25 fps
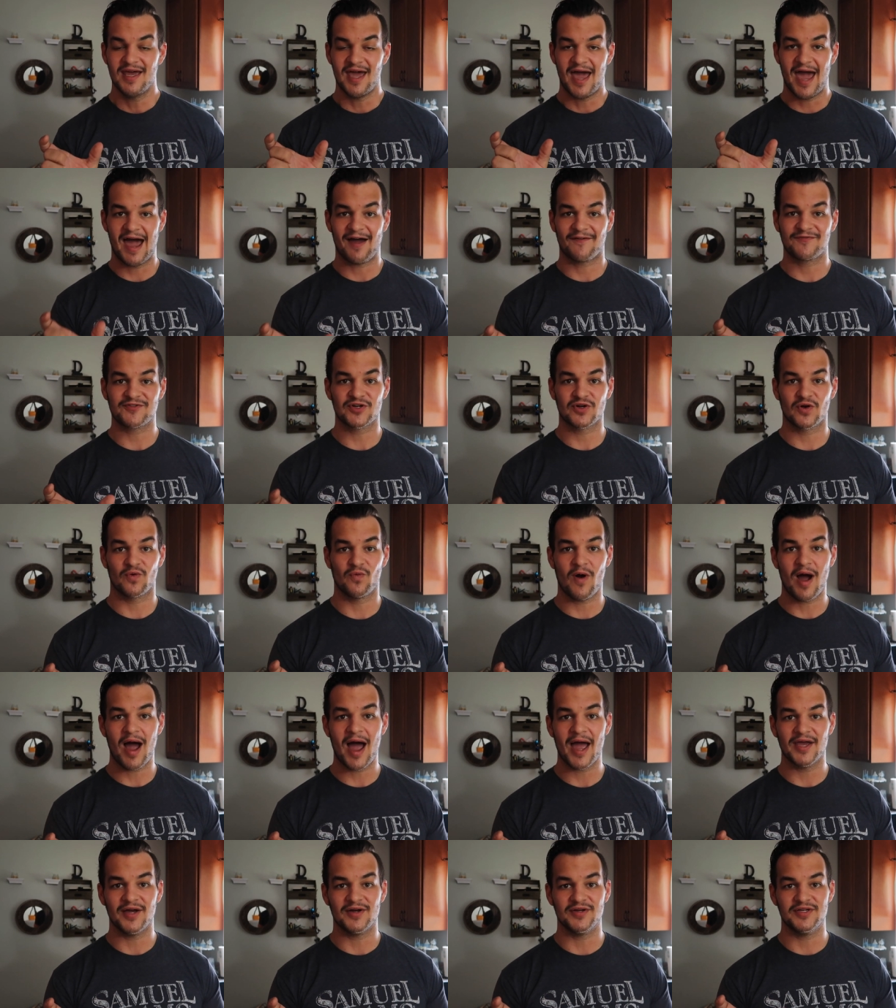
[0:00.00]
after a
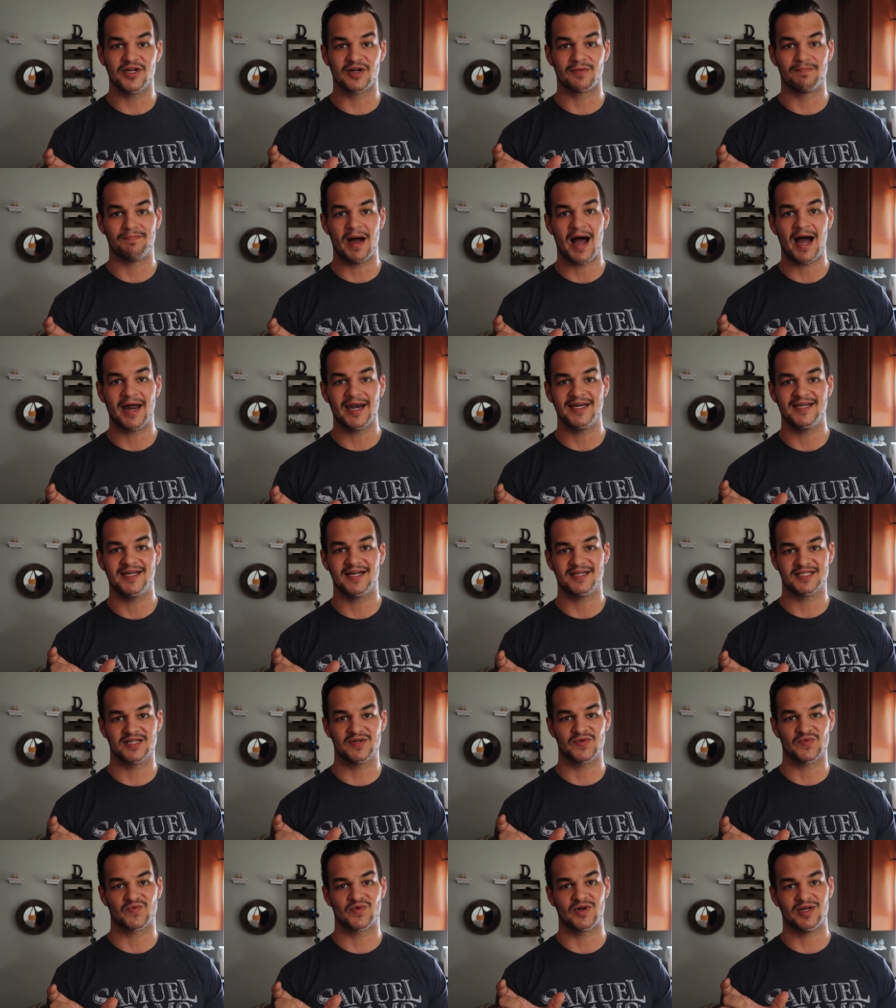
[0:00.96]
while, your body
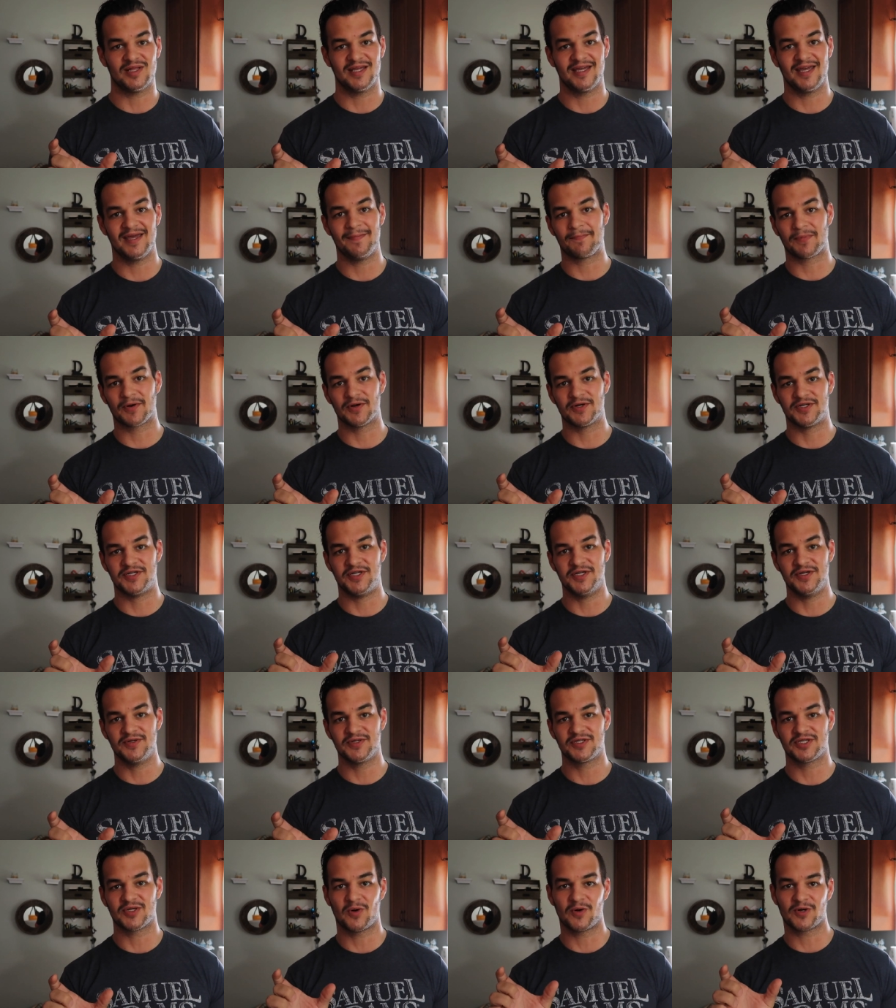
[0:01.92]
doesn't really
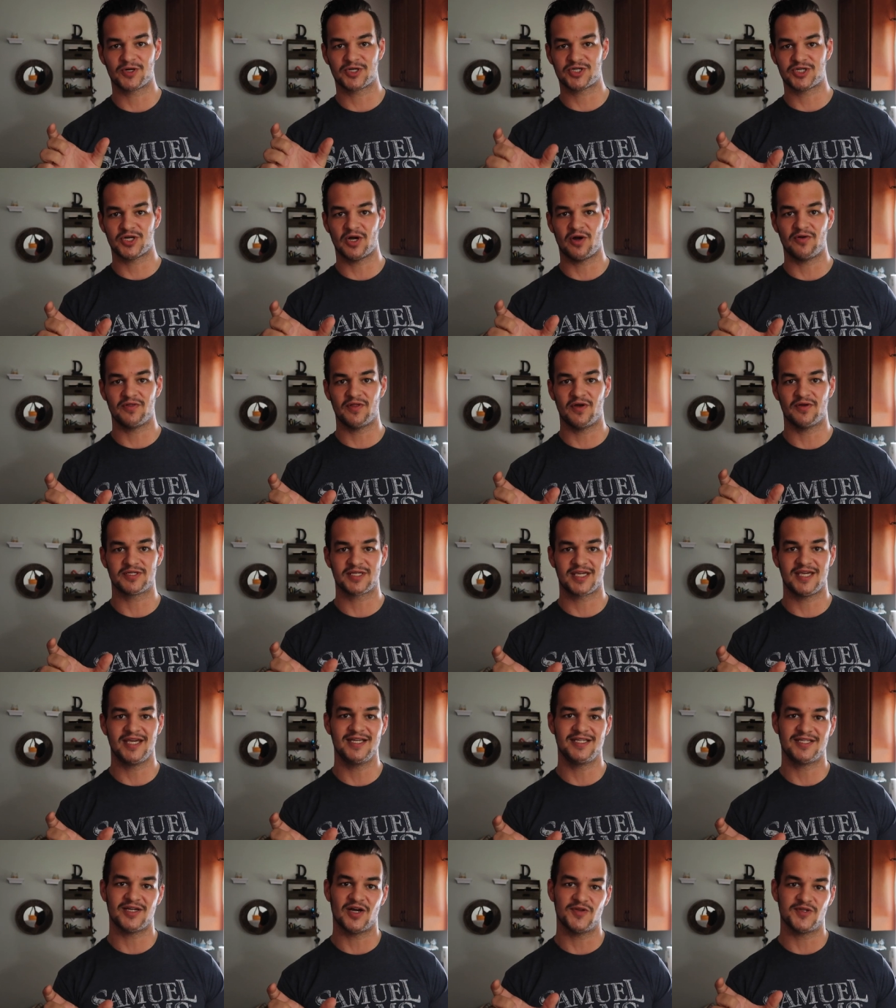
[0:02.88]
produce or show those
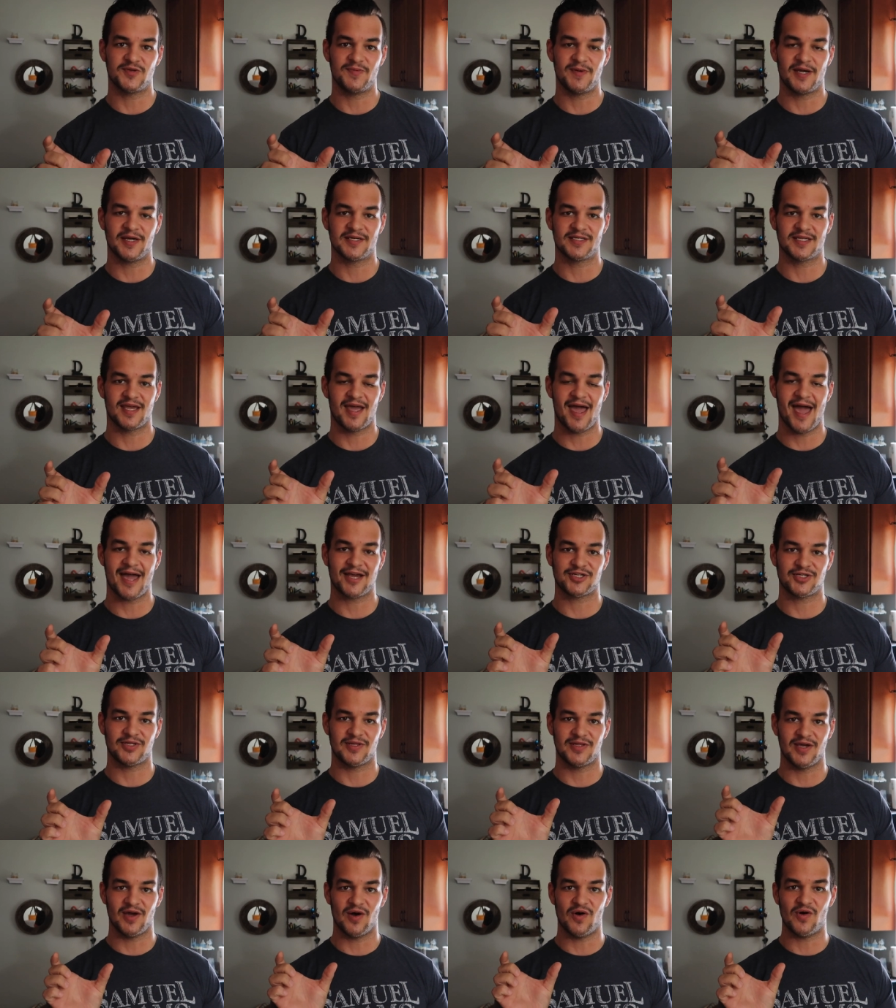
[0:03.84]
ketones because they
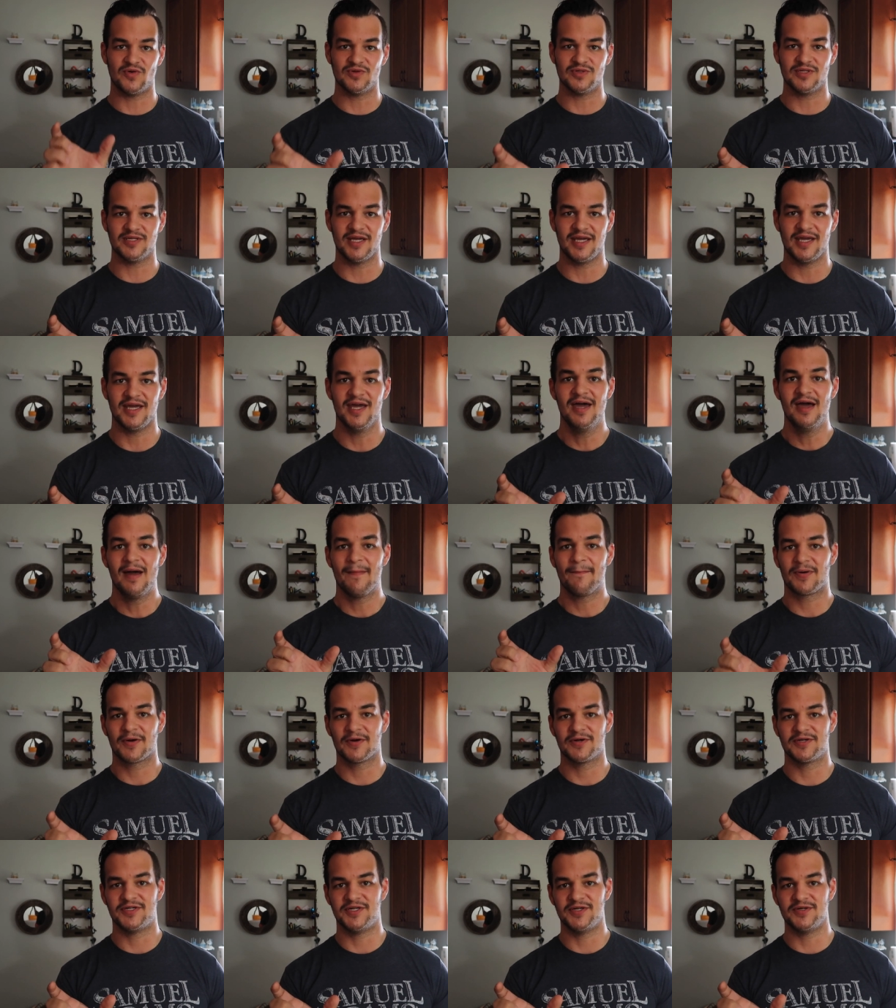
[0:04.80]
actually only
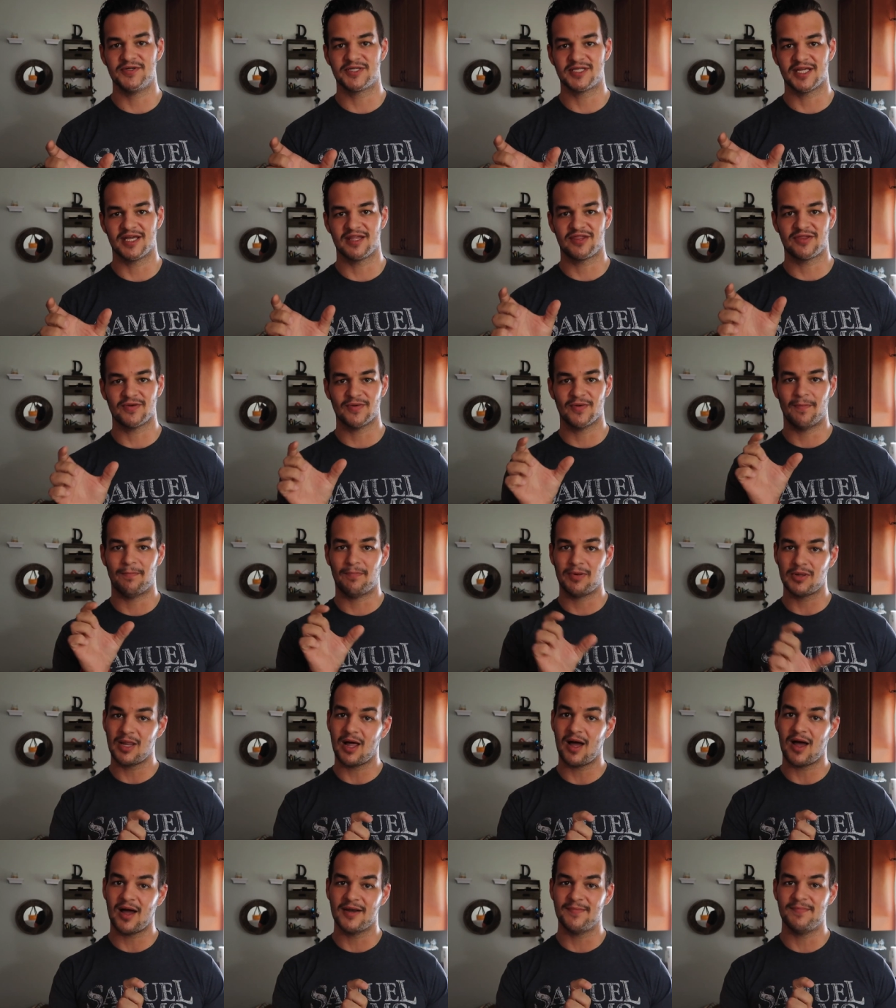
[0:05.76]
produce it through
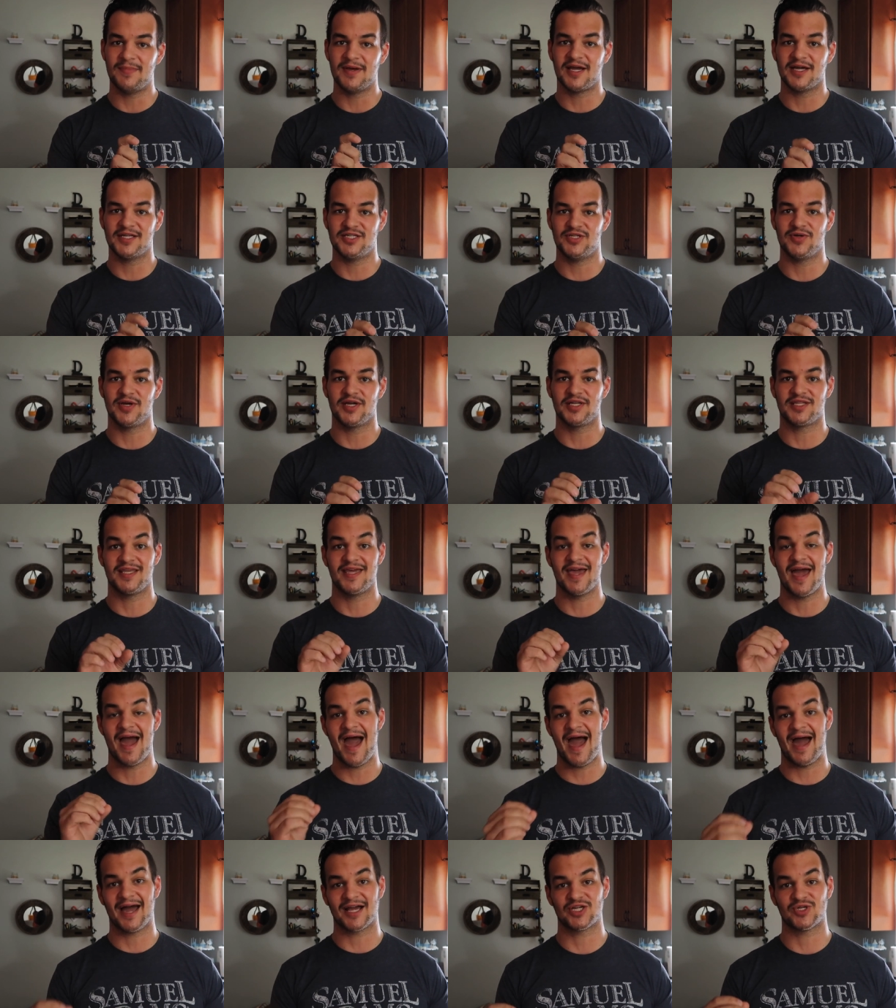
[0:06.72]
blood because you get
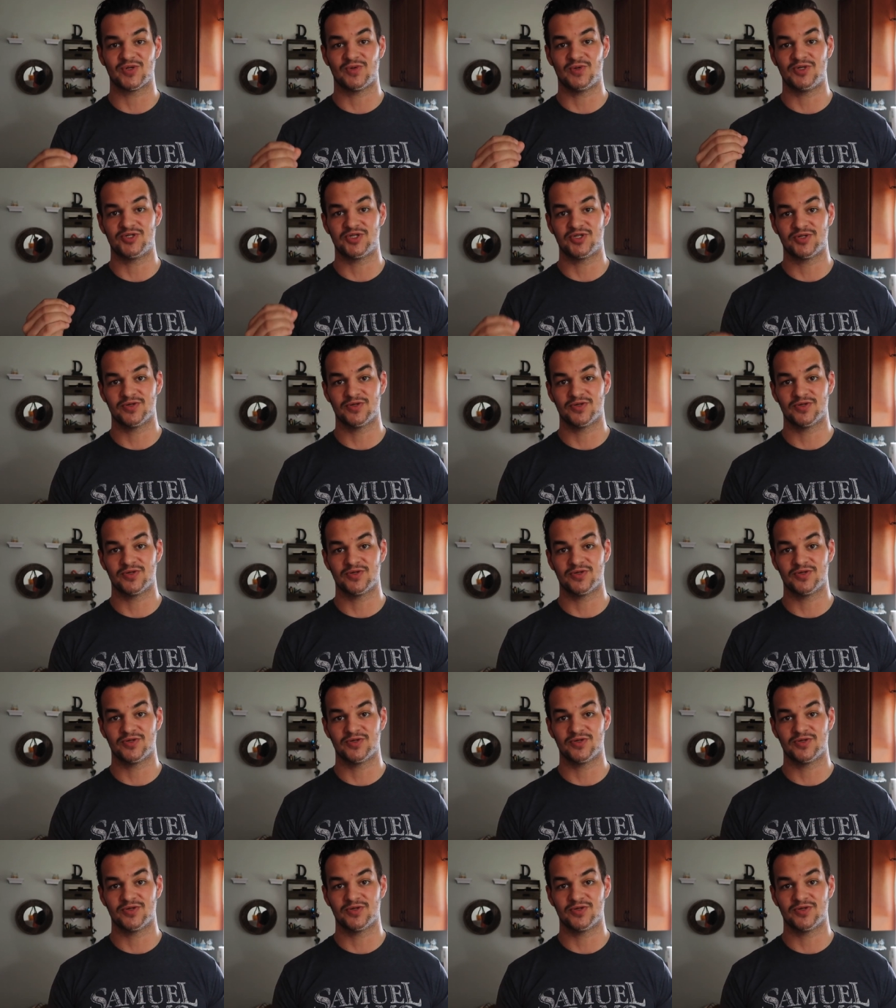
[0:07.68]
the actual